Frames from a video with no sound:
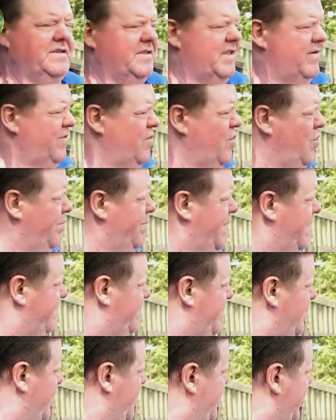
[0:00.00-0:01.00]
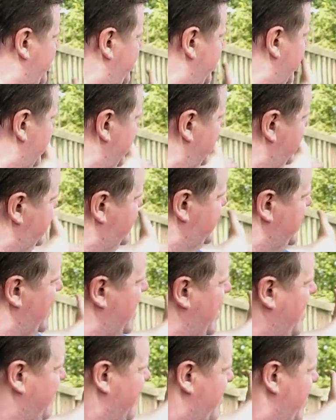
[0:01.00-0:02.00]
They've all bivved up, as you can see
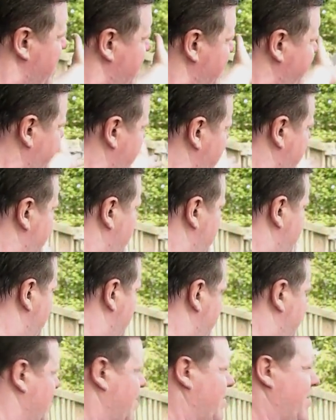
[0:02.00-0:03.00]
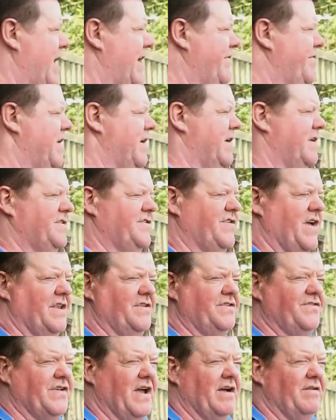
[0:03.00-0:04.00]
over here. They all had their
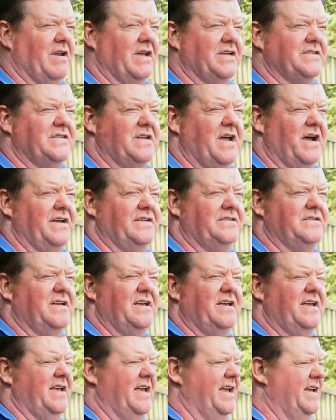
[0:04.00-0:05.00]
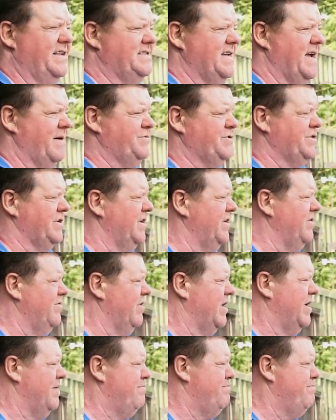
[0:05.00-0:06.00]
tents out last night. It's
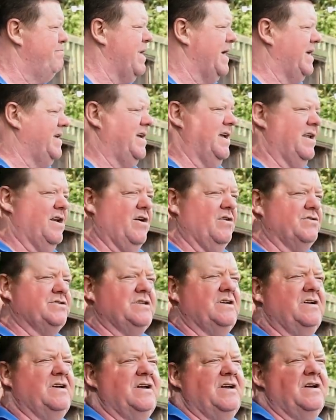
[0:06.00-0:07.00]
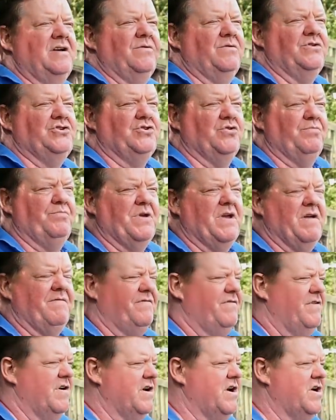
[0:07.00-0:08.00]
absolutely baking hot. We should be in
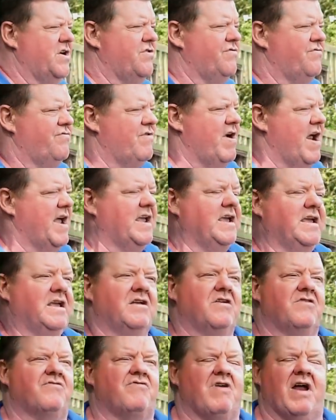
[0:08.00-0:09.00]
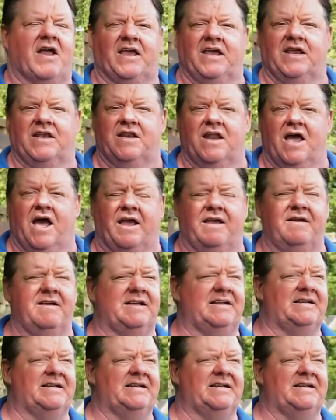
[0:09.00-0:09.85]
for a cracking day.